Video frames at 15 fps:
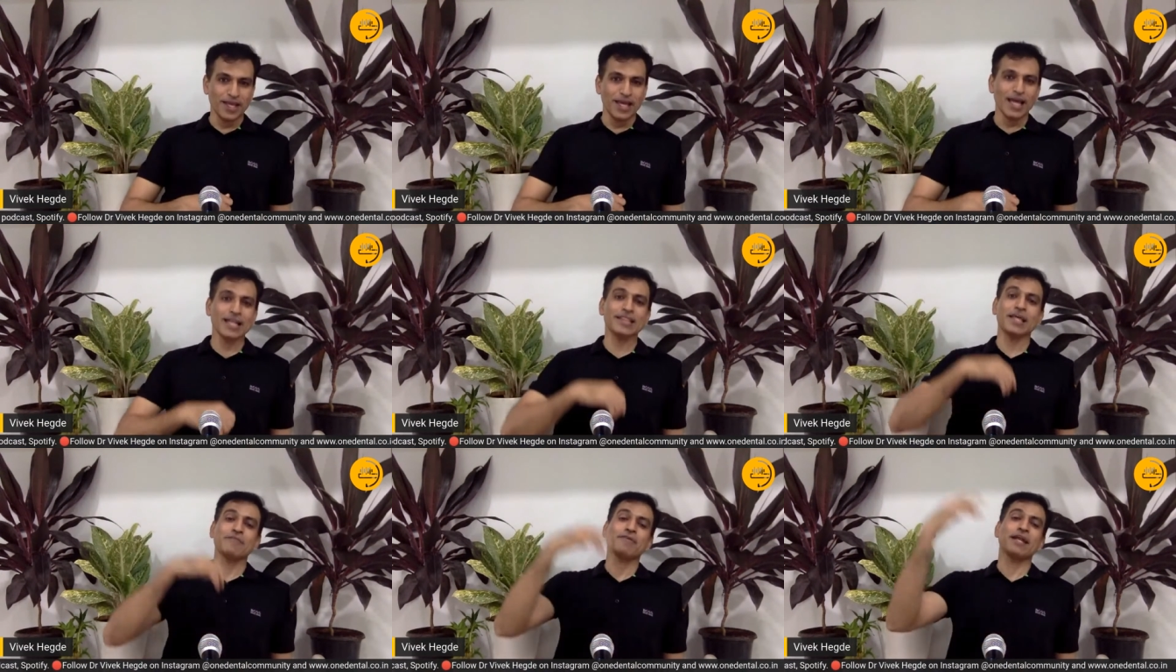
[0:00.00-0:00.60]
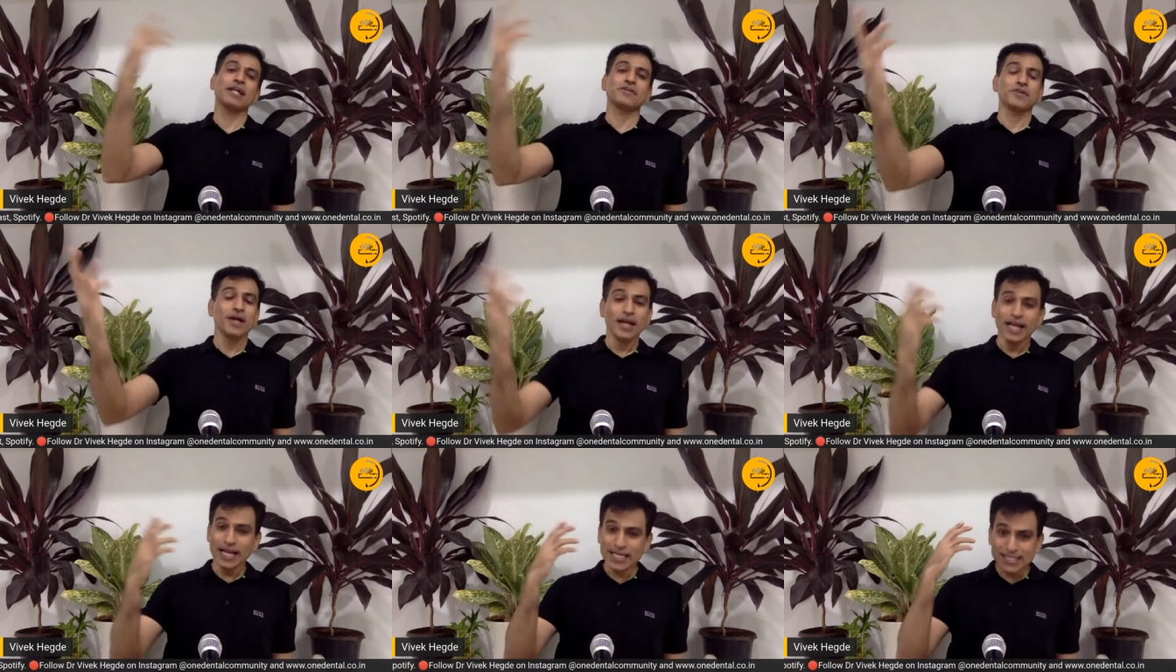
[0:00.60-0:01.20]
And then
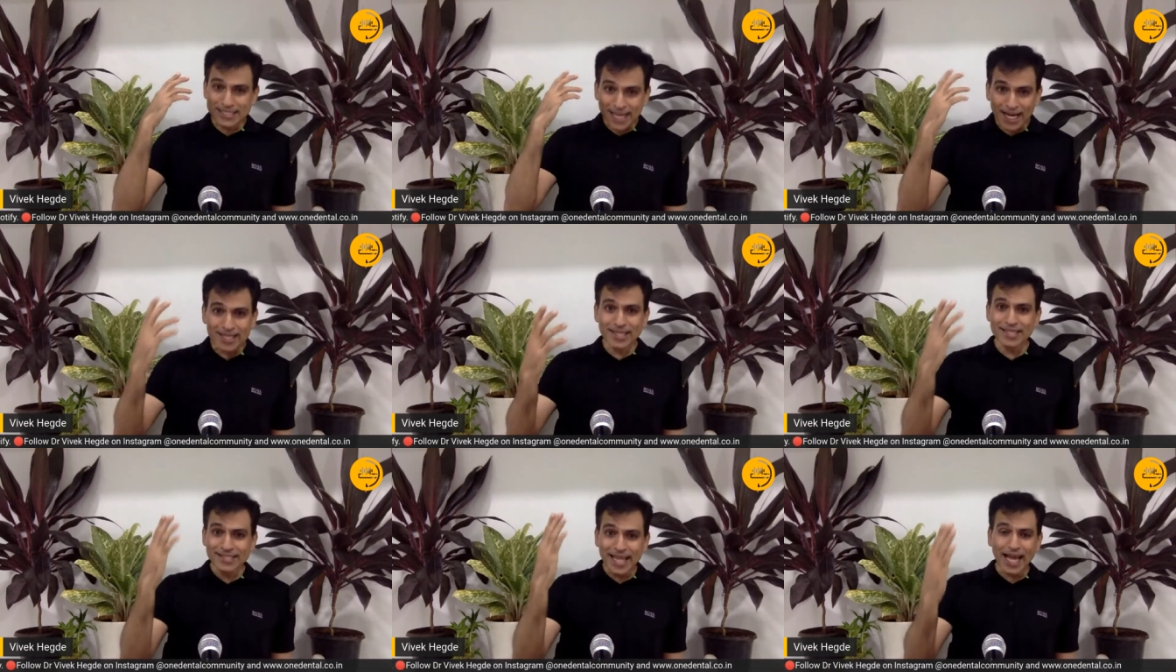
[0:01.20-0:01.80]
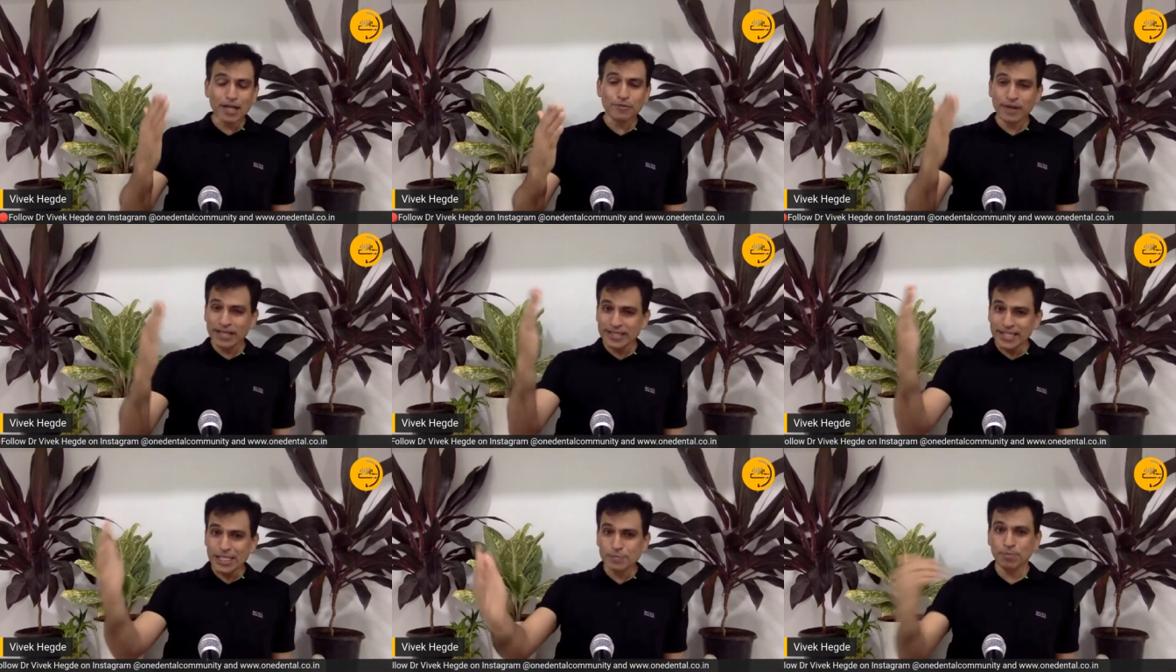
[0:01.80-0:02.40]
it has started that way
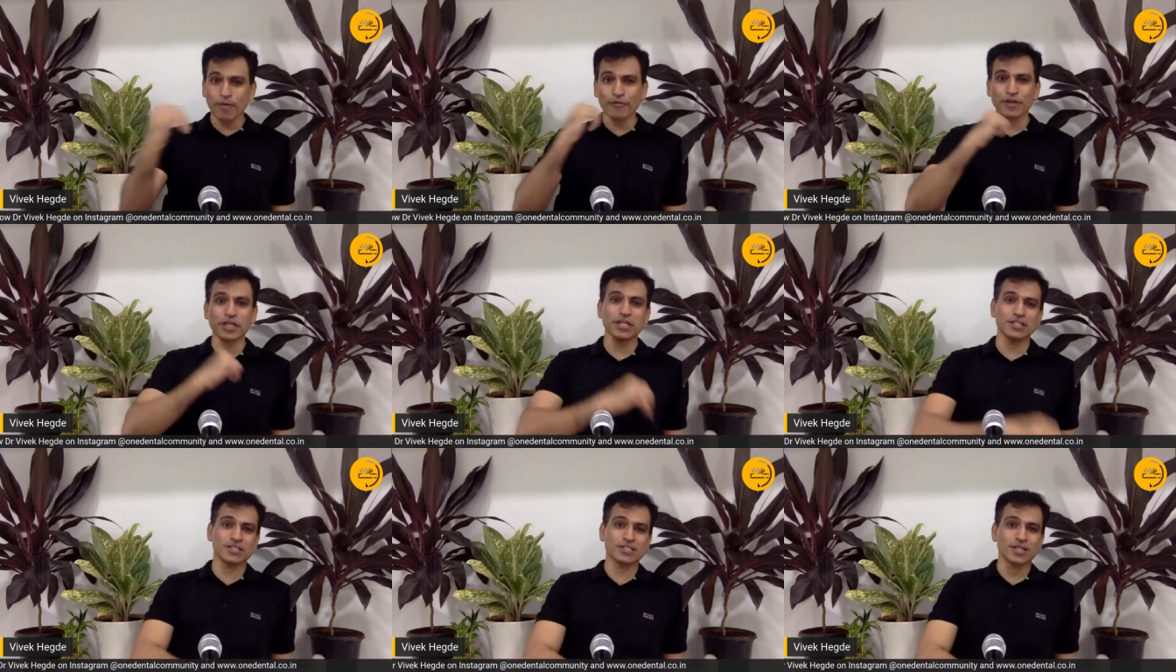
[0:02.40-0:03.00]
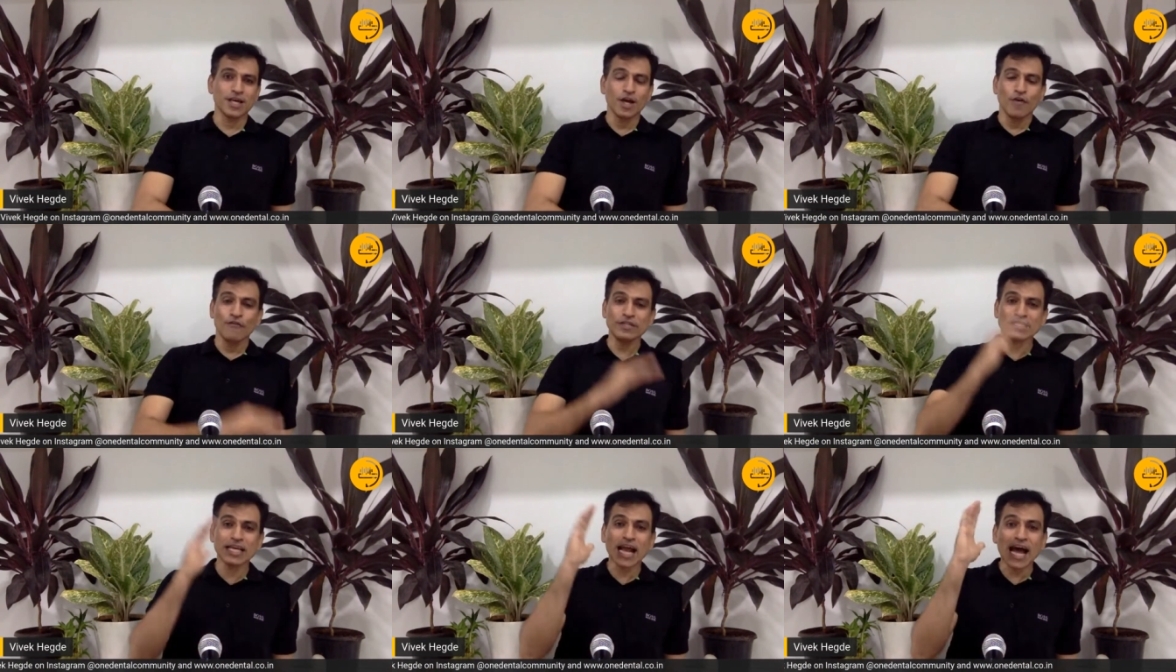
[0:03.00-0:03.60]
in these professions,
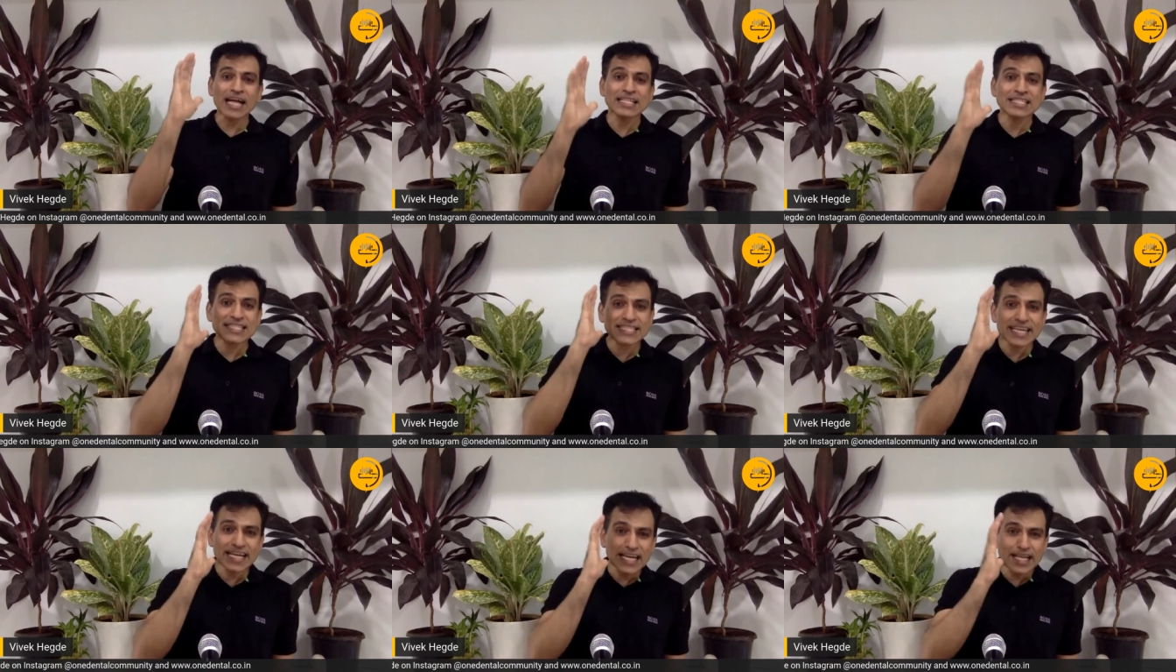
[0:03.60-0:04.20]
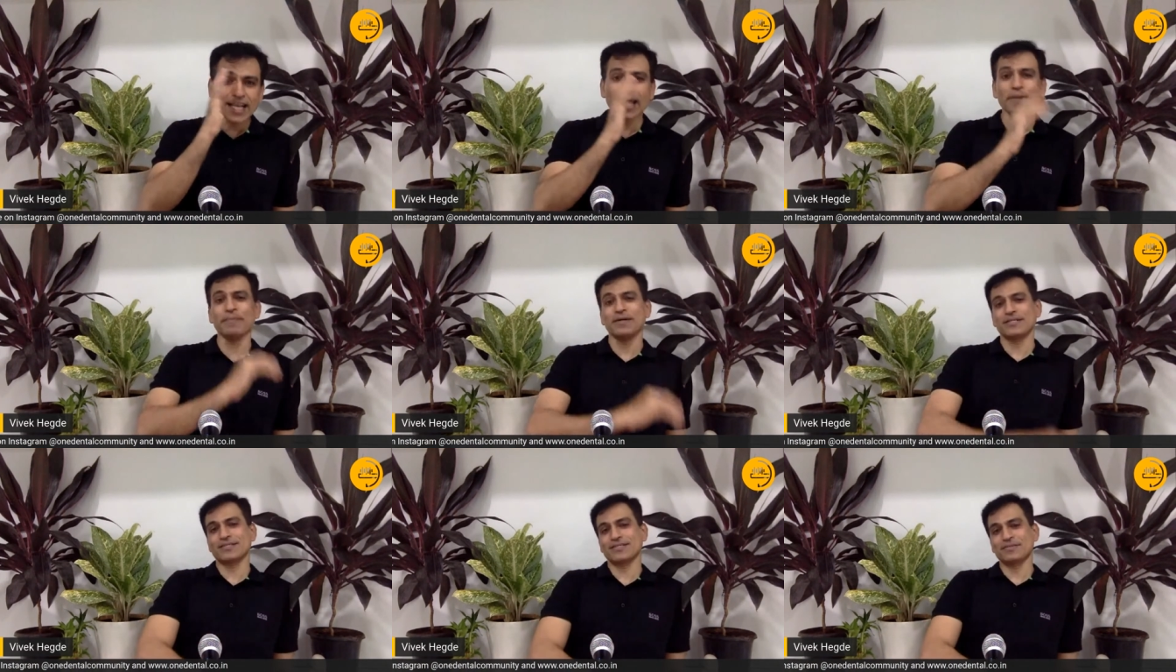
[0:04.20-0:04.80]
which are unskilled
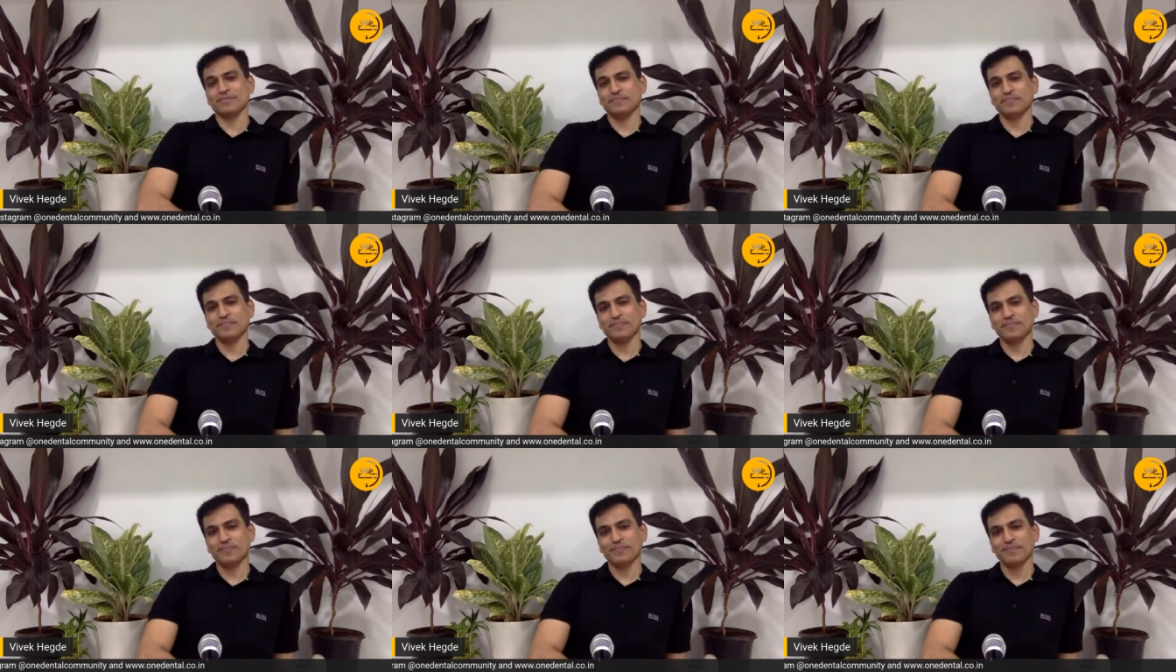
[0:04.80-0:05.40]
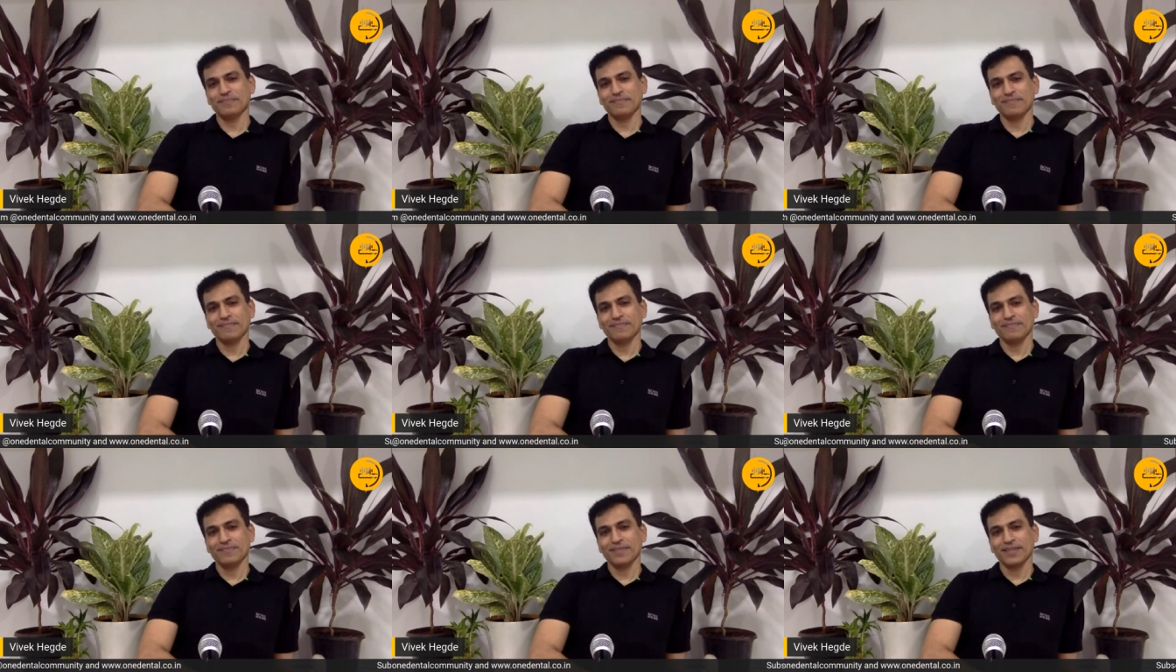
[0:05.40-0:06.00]
labors.
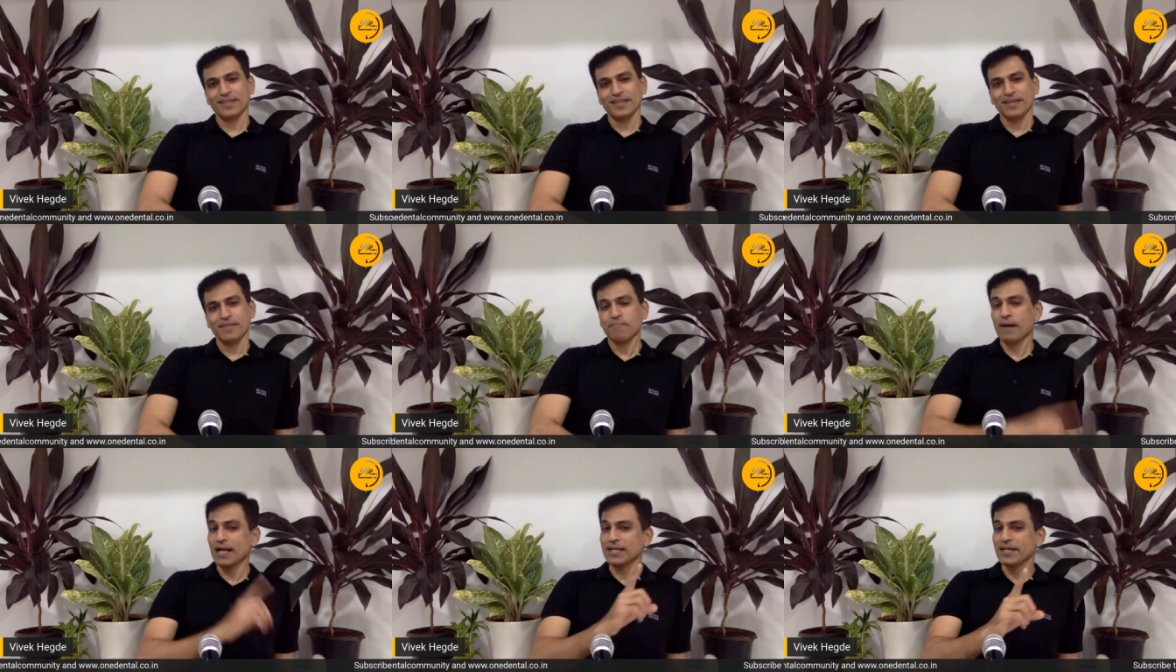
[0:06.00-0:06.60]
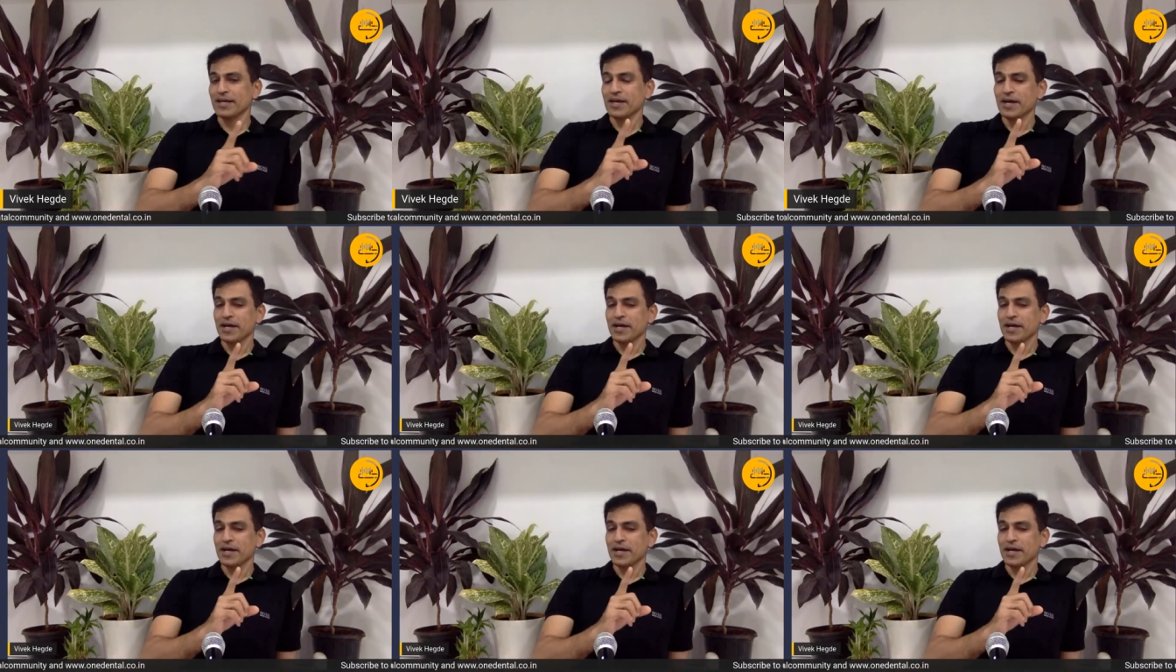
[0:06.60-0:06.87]
But